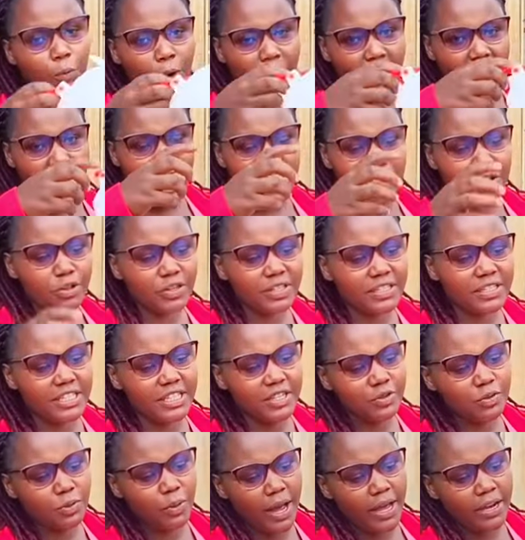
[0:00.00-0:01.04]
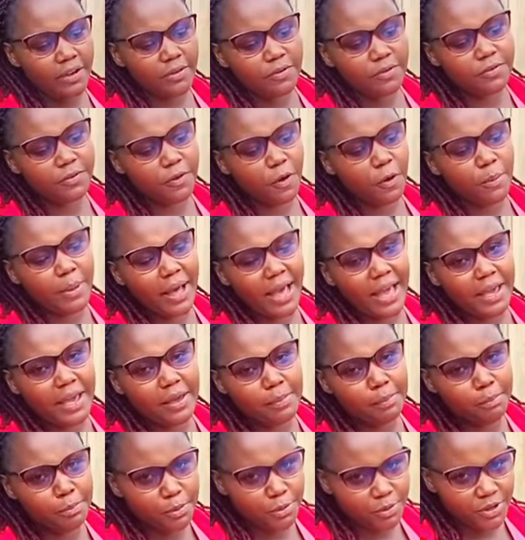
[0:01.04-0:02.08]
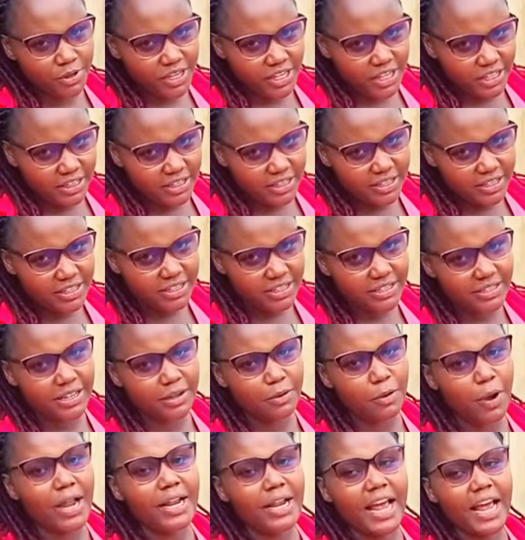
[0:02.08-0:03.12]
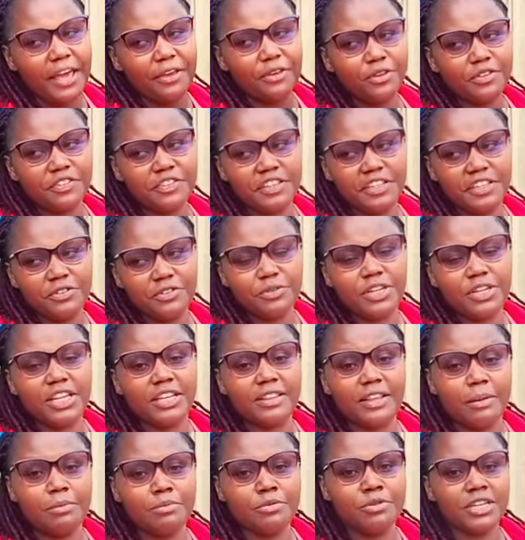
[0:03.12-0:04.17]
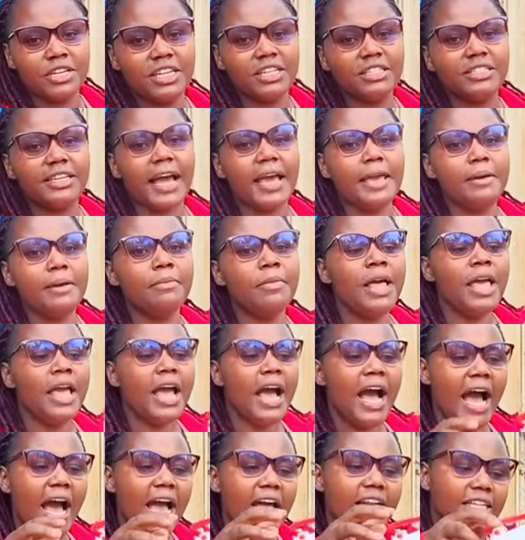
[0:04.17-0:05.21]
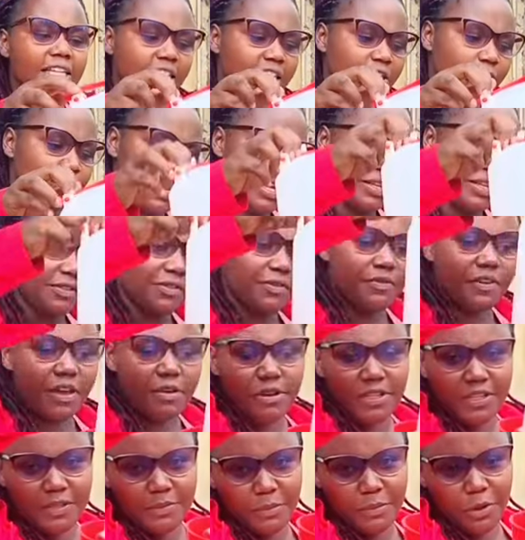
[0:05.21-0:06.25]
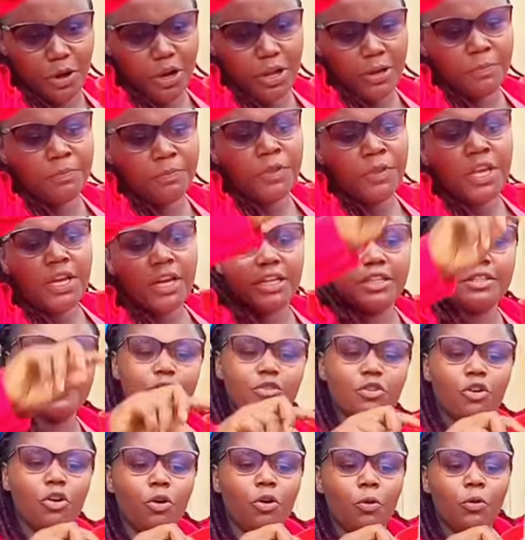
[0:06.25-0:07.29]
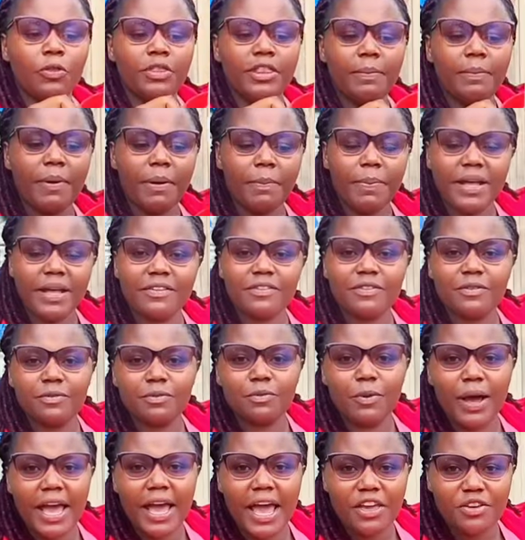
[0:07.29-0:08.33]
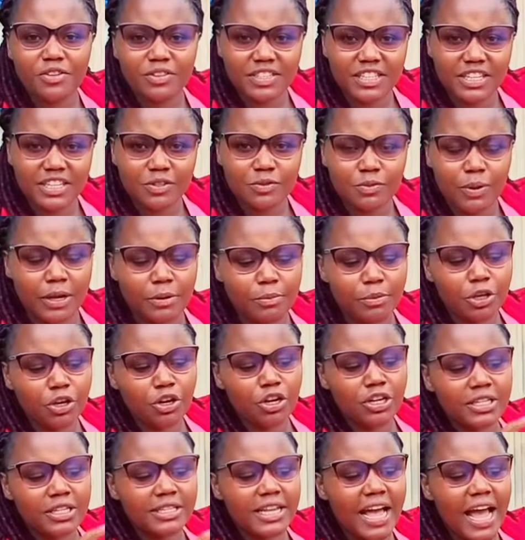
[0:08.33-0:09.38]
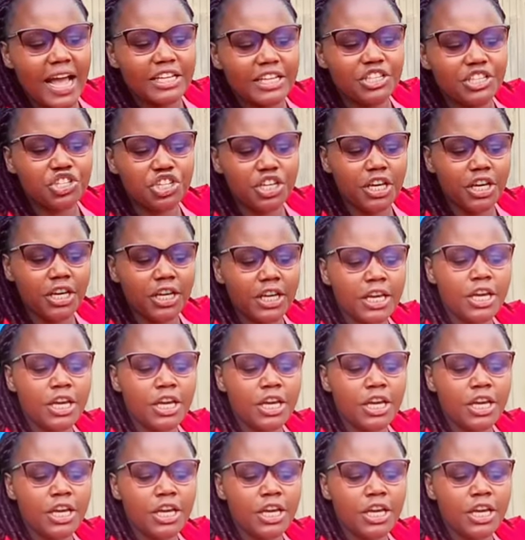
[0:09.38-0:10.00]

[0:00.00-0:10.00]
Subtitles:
I use this one for my brooding. This is the one I used it during the brooding time, and it was very small. And so the purpose why I use this one, because a chick